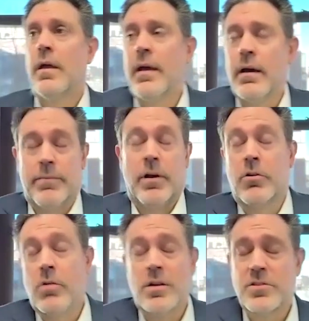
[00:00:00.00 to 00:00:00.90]
uh,
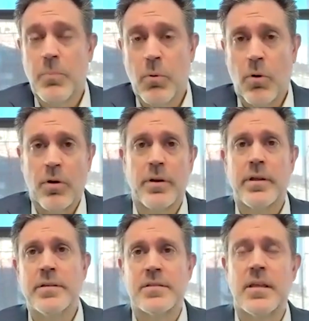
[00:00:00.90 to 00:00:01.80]
across the board
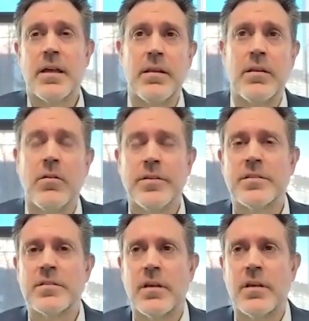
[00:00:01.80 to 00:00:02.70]
is that you know this
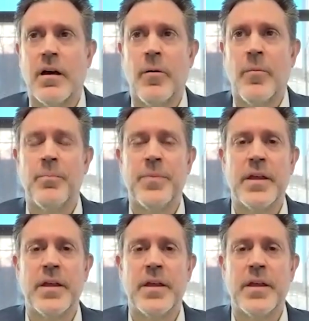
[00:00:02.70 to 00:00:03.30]
is um,